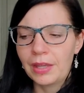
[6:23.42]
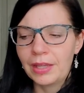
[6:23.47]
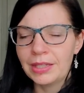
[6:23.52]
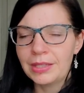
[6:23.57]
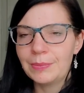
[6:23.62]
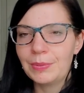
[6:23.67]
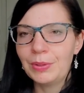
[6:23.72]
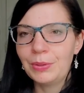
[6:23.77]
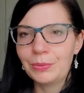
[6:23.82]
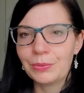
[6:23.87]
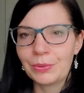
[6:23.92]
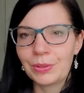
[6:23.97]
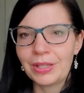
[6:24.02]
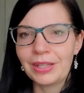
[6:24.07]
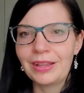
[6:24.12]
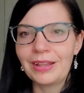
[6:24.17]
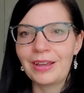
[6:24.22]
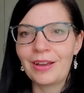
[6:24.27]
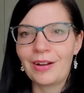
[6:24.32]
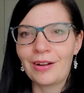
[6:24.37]
it's been
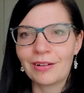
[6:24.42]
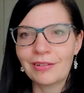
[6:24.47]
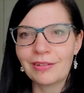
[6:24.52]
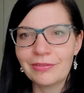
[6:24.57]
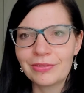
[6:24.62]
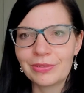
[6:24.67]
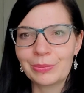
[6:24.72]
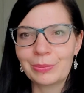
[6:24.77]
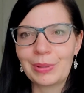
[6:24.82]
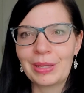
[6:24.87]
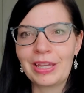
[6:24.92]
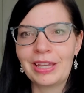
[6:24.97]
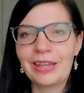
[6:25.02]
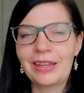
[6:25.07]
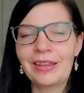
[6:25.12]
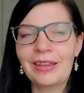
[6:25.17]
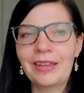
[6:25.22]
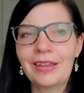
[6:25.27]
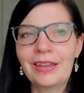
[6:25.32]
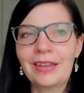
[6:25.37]
really hard for
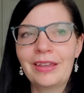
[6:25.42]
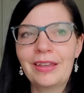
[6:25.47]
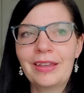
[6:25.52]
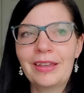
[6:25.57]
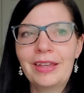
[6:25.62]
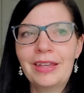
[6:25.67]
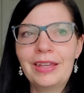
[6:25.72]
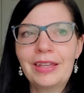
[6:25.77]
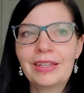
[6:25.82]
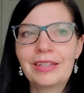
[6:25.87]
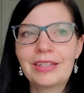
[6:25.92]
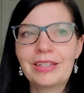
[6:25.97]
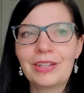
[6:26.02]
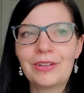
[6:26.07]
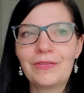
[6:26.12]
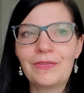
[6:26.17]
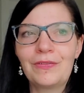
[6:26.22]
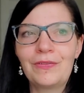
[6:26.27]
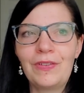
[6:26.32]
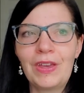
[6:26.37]
me to
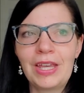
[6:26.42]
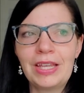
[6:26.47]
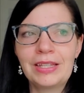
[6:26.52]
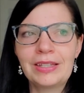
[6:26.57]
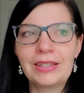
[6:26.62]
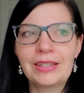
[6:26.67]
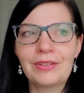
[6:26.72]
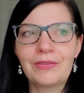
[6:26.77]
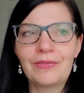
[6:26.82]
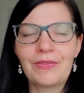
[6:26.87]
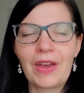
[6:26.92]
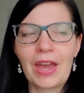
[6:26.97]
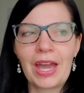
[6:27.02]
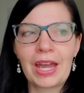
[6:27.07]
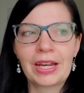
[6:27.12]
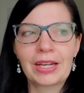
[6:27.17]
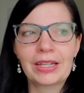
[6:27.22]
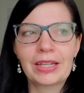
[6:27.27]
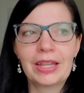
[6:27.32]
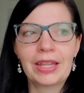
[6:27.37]
face the
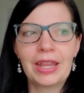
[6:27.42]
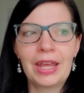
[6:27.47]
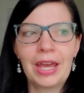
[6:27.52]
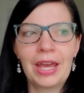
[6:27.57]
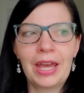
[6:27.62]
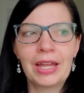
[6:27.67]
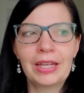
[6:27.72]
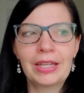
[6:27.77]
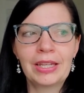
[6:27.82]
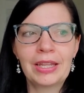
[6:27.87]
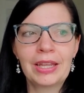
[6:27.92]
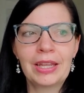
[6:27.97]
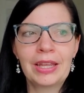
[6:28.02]
fact that